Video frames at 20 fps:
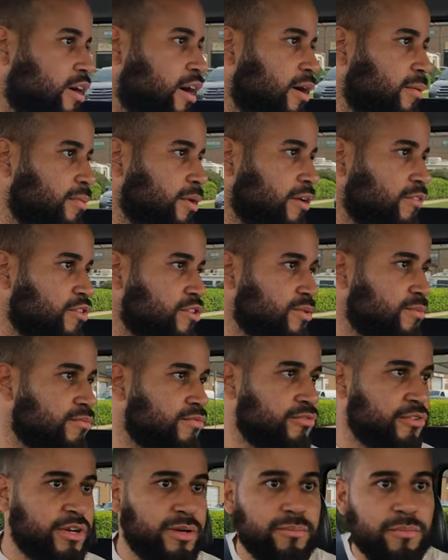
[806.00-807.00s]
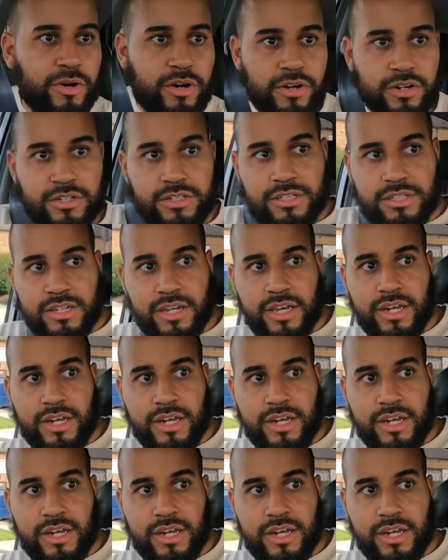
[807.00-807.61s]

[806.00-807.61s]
it up, give you some free merch.